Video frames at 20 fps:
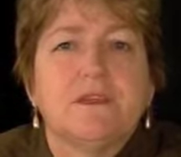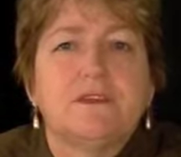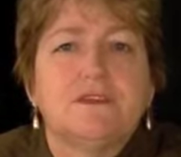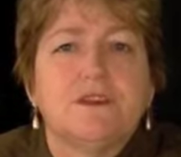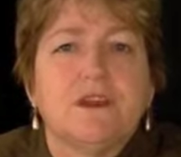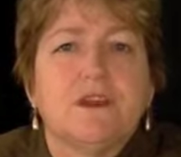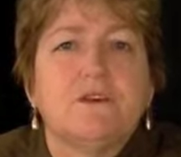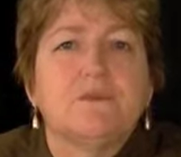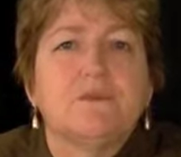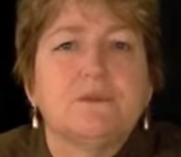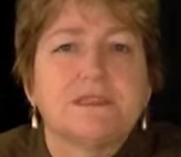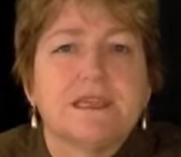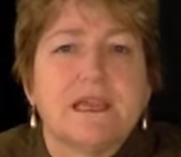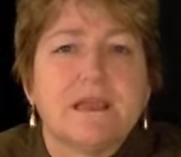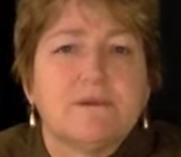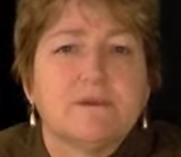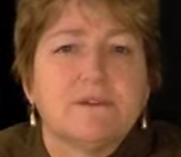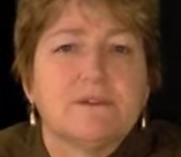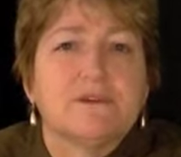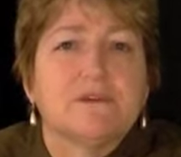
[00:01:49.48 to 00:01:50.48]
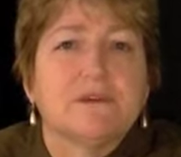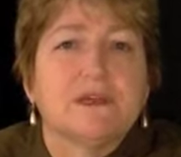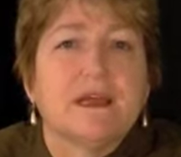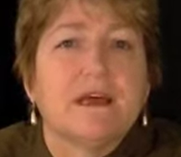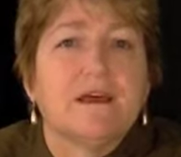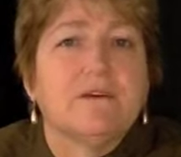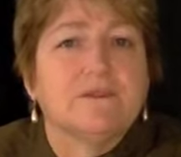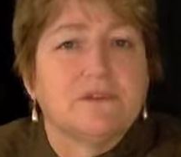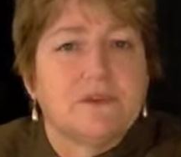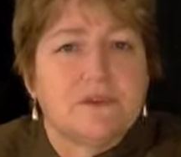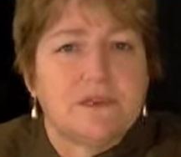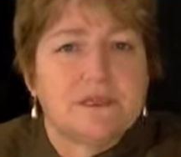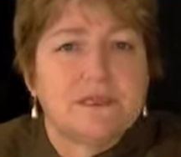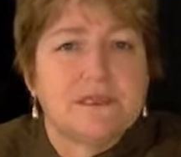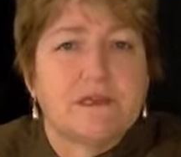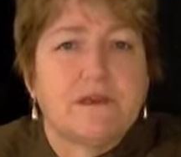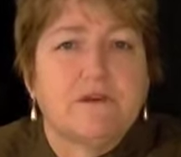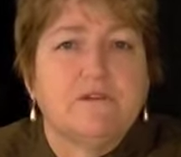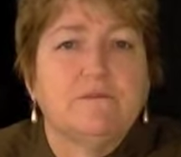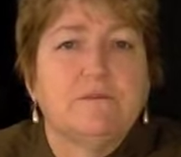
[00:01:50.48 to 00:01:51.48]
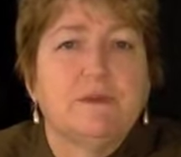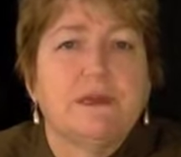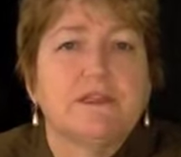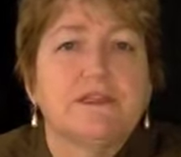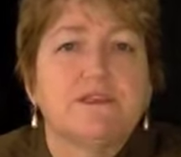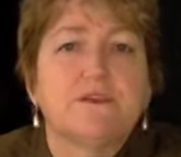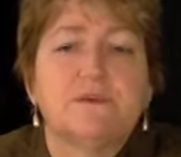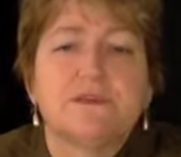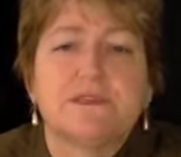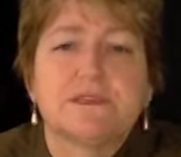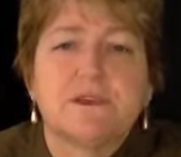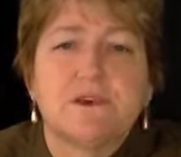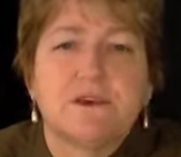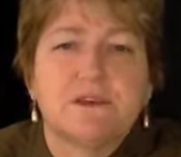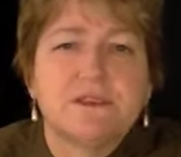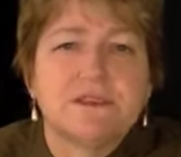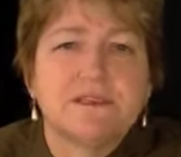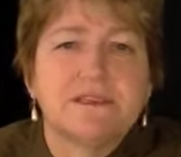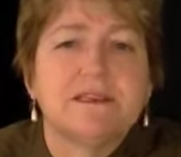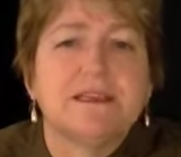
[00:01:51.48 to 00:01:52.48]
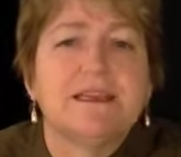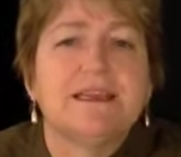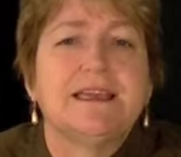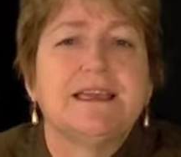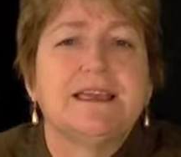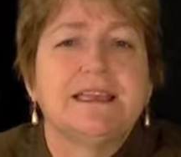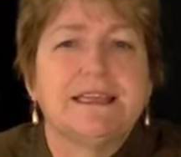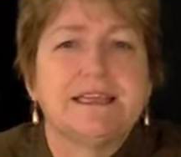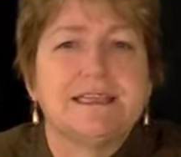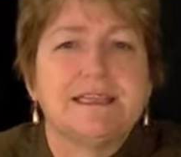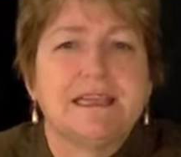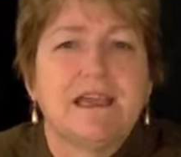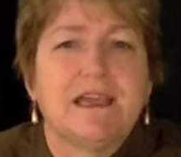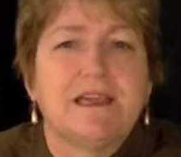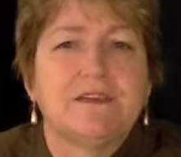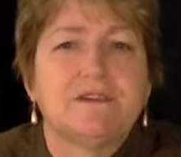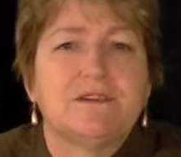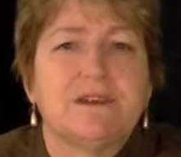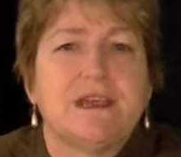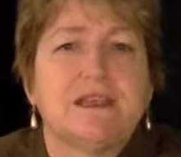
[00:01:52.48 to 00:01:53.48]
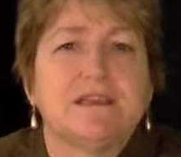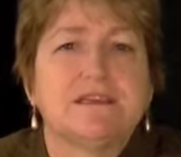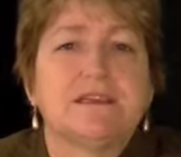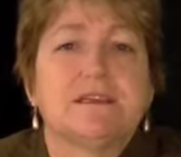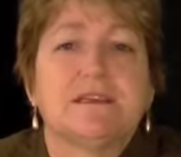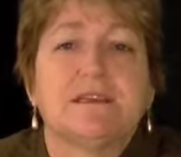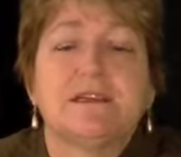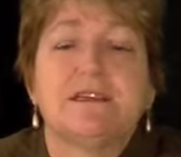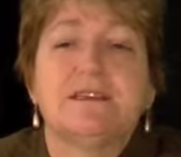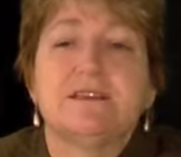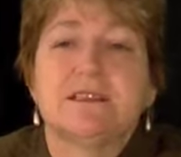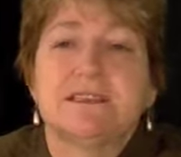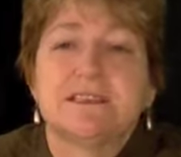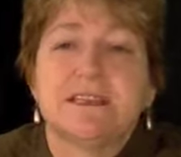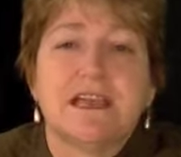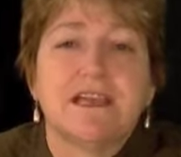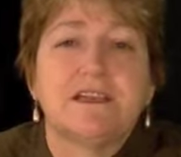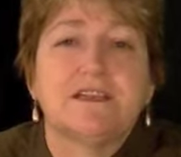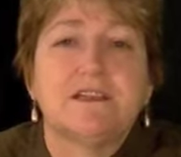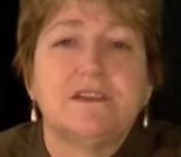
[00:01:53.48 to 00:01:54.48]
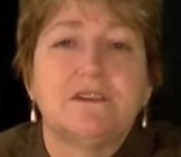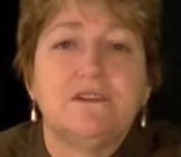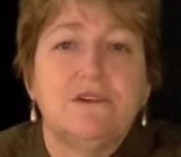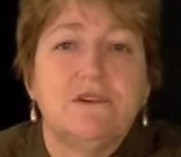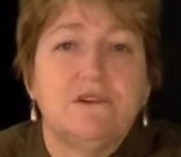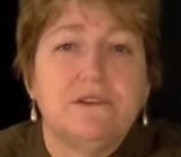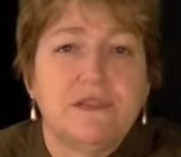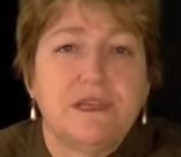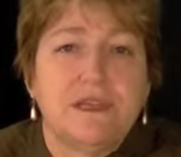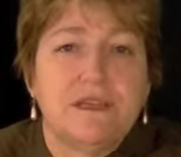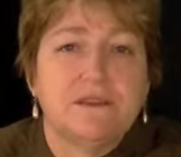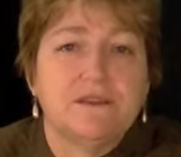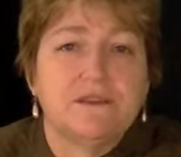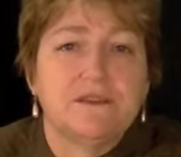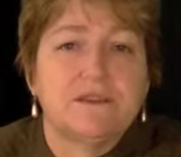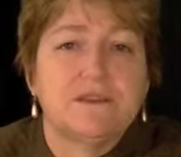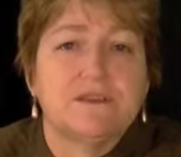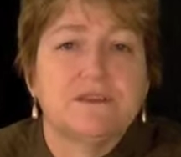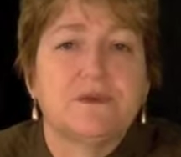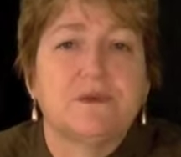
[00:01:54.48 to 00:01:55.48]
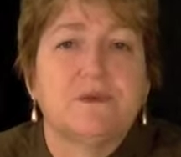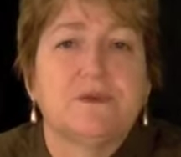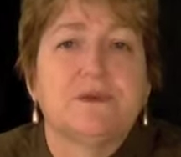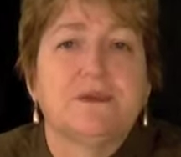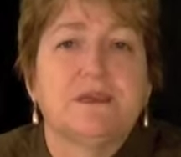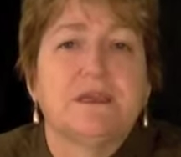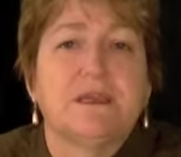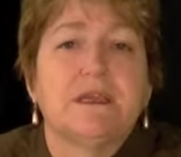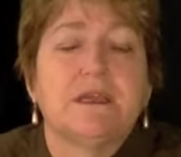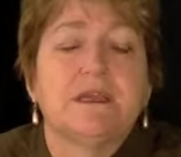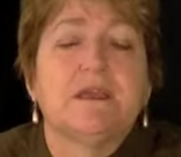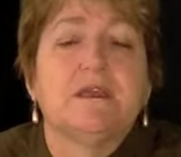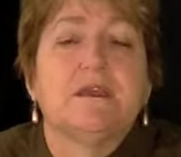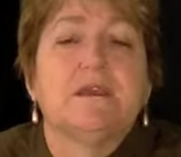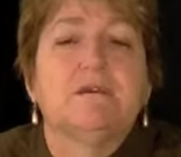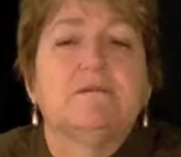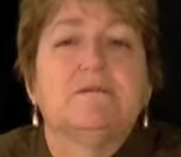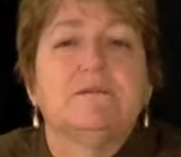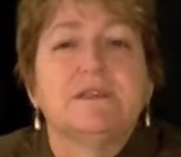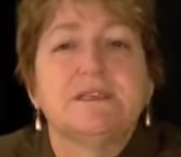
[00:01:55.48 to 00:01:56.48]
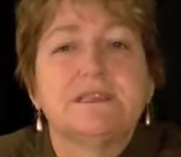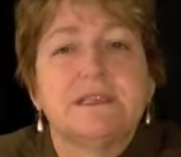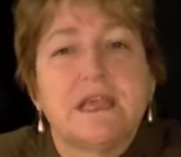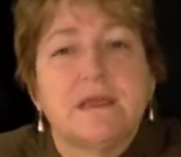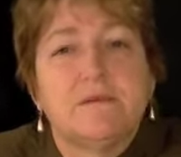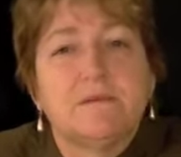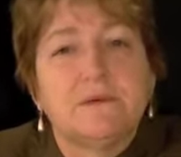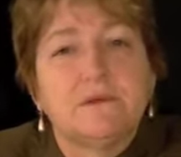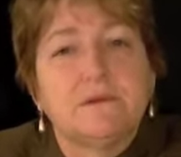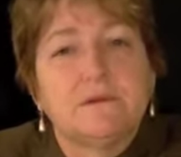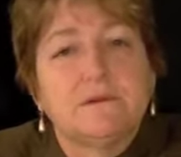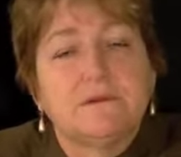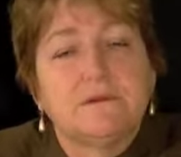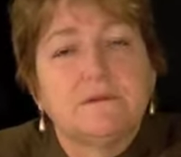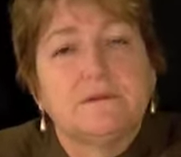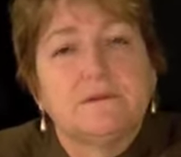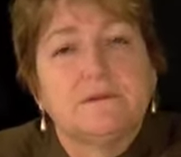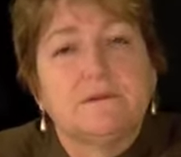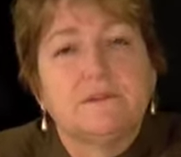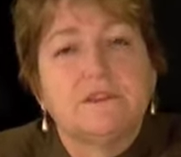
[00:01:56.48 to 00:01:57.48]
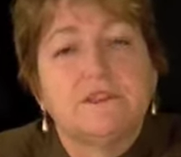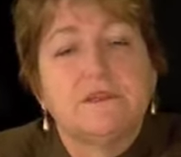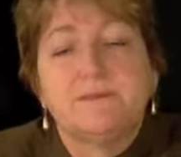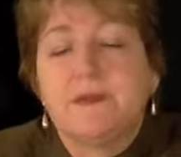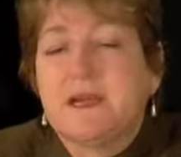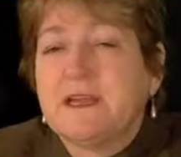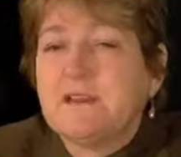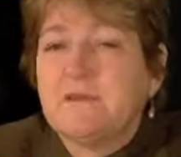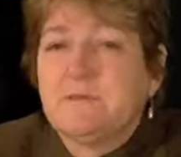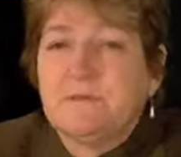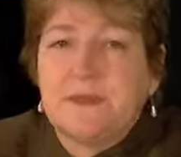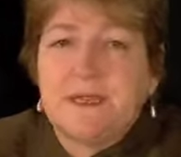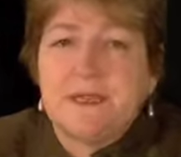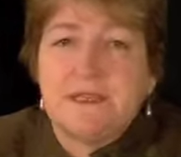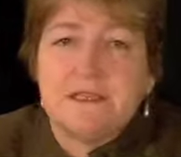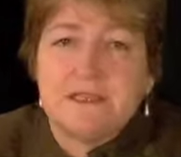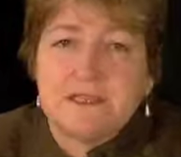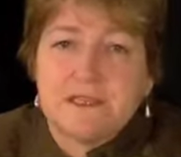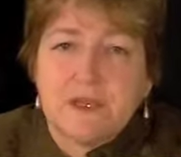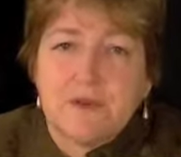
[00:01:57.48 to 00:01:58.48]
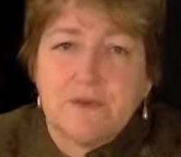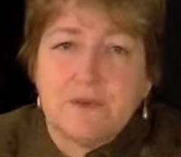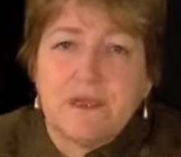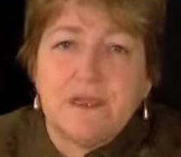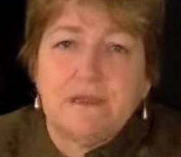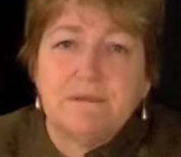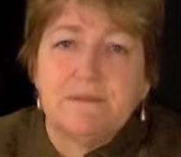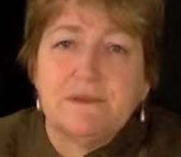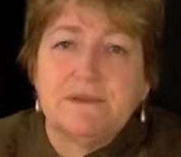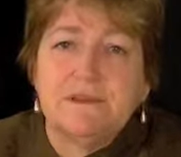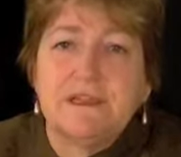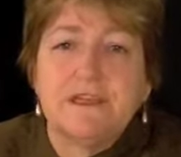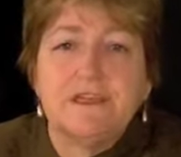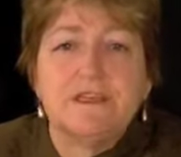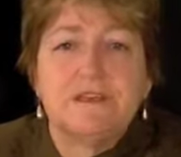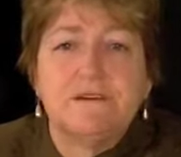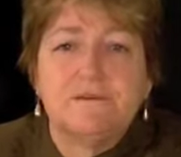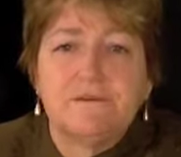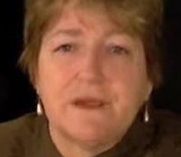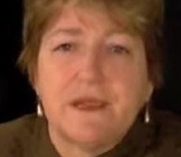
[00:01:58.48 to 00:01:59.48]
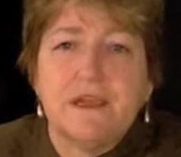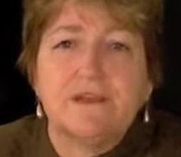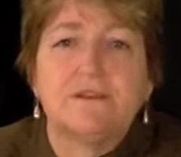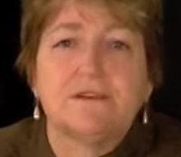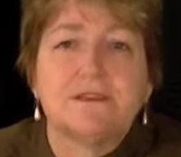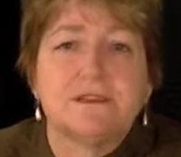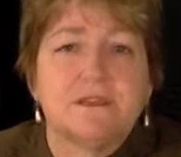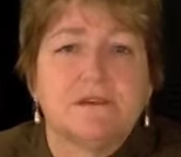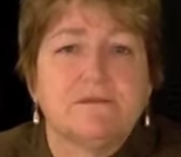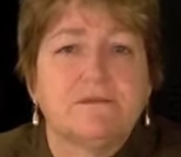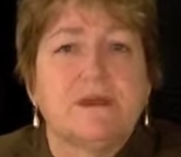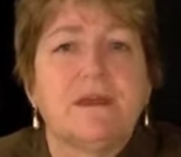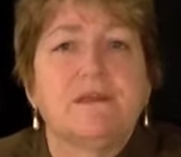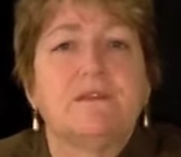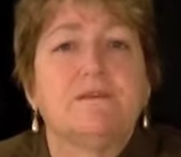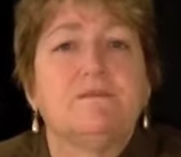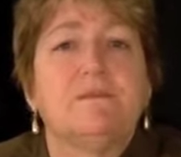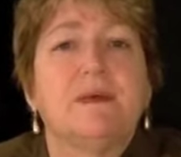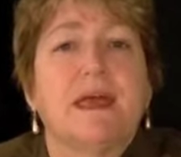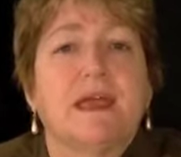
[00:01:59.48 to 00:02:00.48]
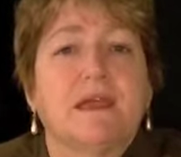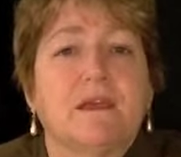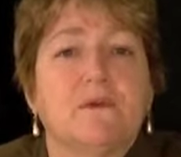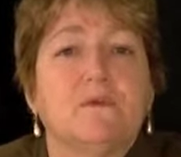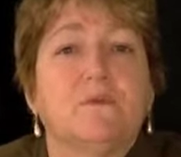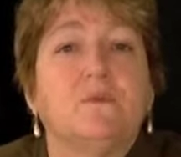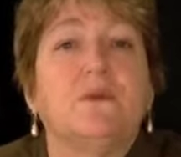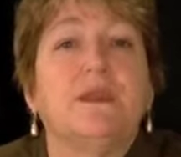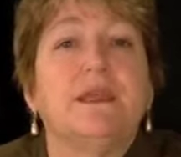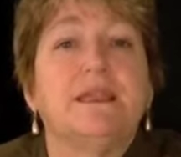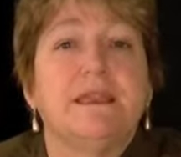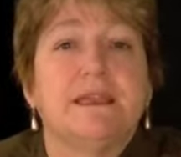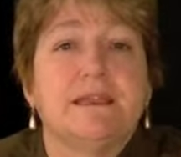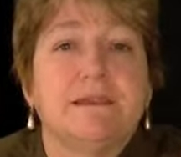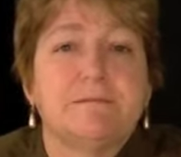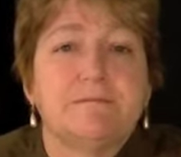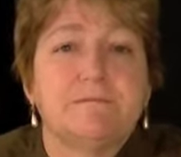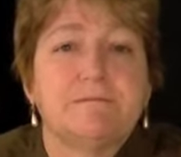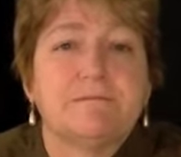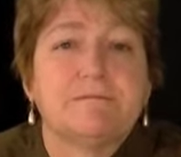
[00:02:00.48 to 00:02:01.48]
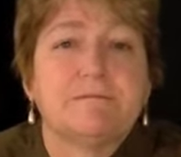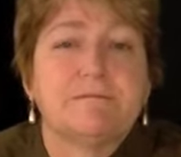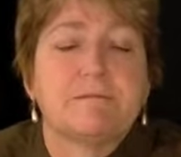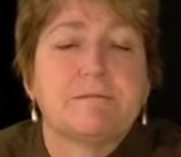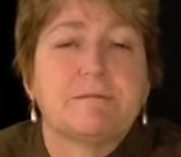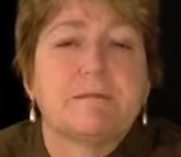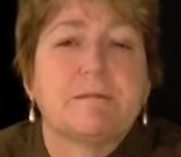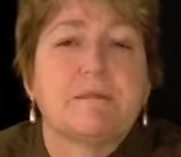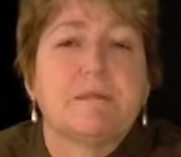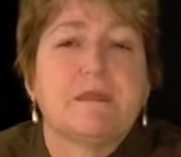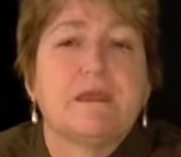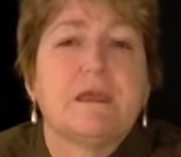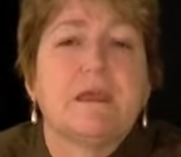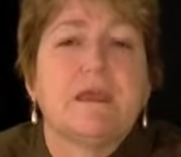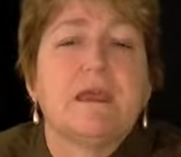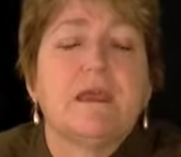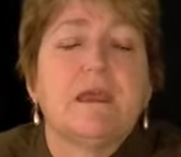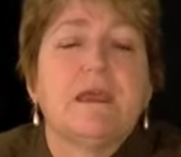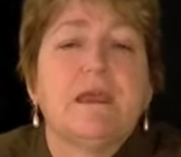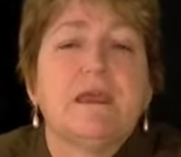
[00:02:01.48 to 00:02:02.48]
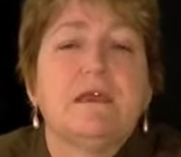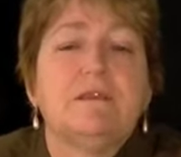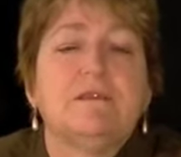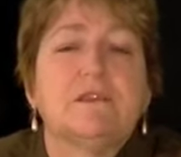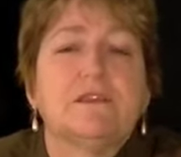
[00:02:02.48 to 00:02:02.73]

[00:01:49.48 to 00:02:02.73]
Joan was able to look after herself, but she was constantly getting sidetracked into starting new things to do. For example, she might have been sewing, but then she'd find herself out the back, weeding. In